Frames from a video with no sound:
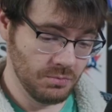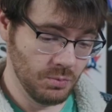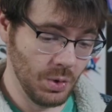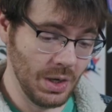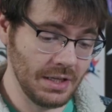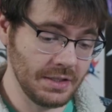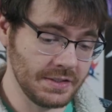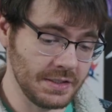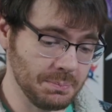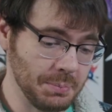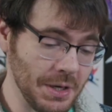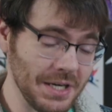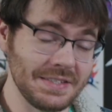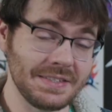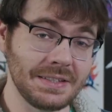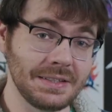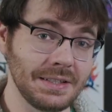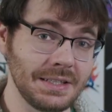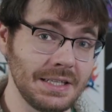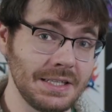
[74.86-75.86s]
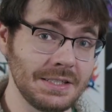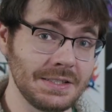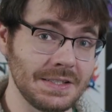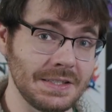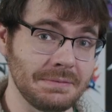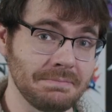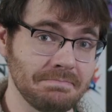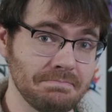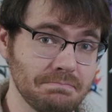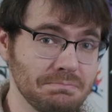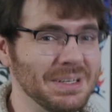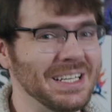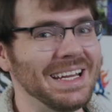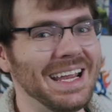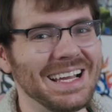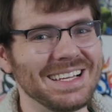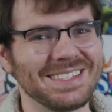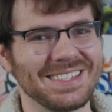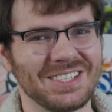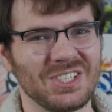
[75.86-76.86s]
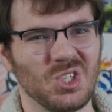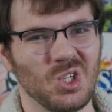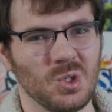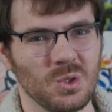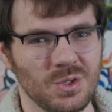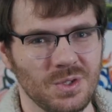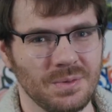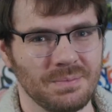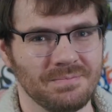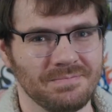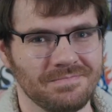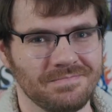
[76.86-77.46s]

Well, it's surprisingly easy, but it has issues.